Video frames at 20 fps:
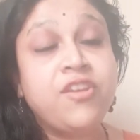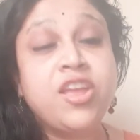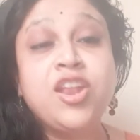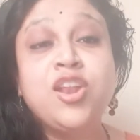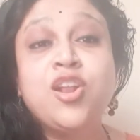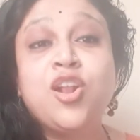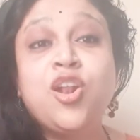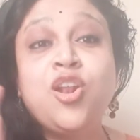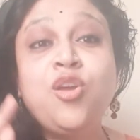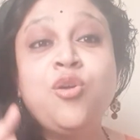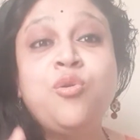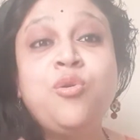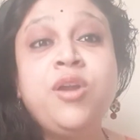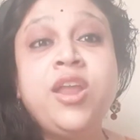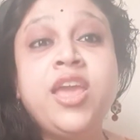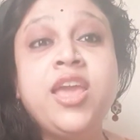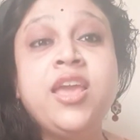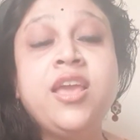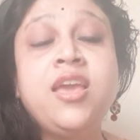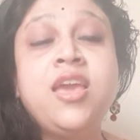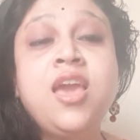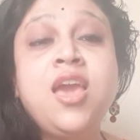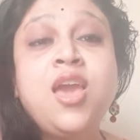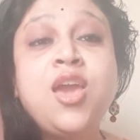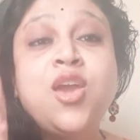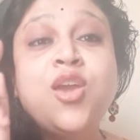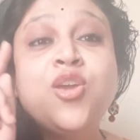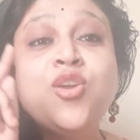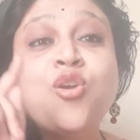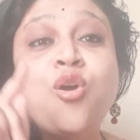including
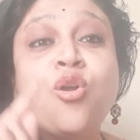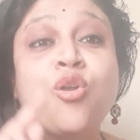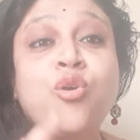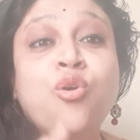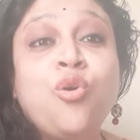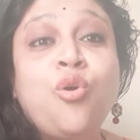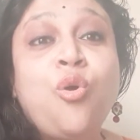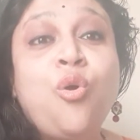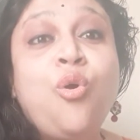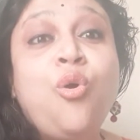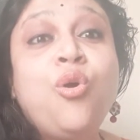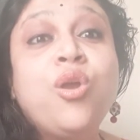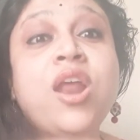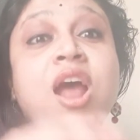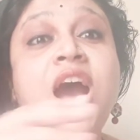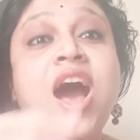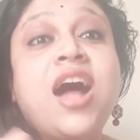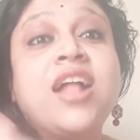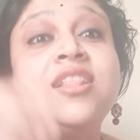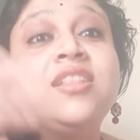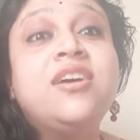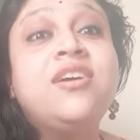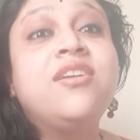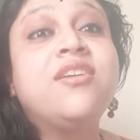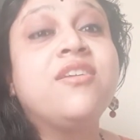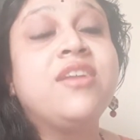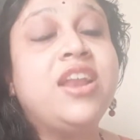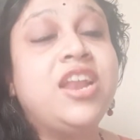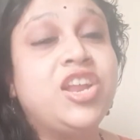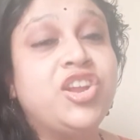your core other
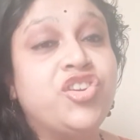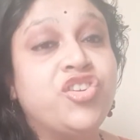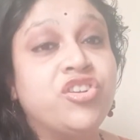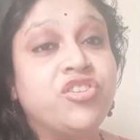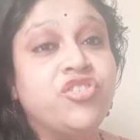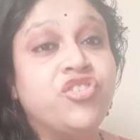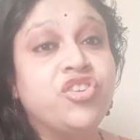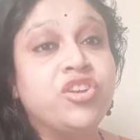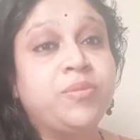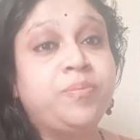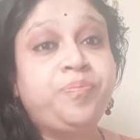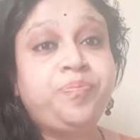relationship.